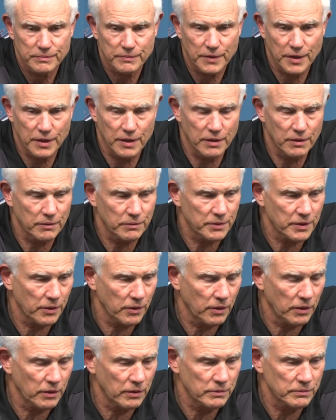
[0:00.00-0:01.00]
You know,
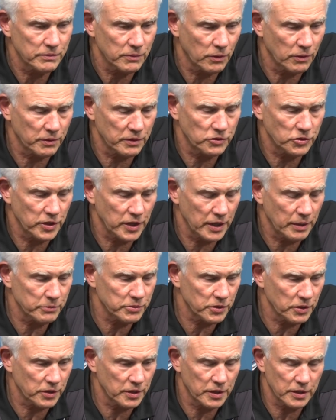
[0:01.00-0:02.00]
they're all the
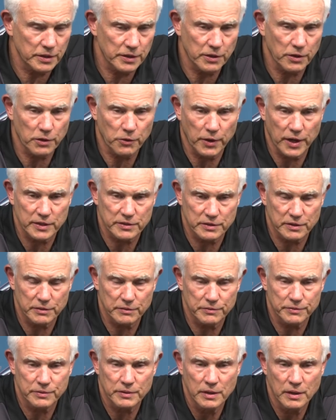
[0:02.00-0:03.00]
GMs are good. They're
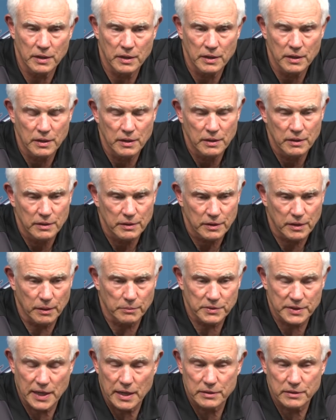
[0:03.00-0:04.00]
aggressive.
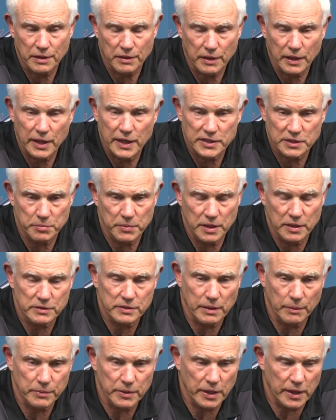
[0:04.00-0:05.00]
Comes down to the last minute
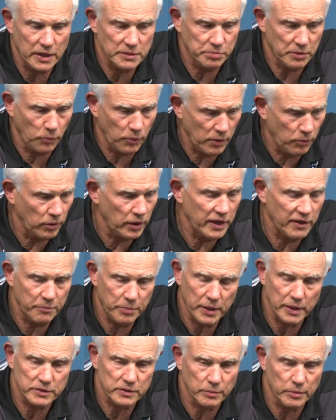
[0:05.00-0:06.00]
sometimes, but we will have
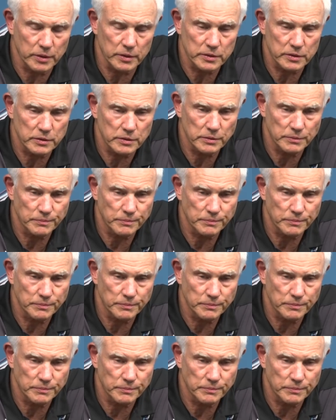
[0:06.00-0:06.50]
possibilities.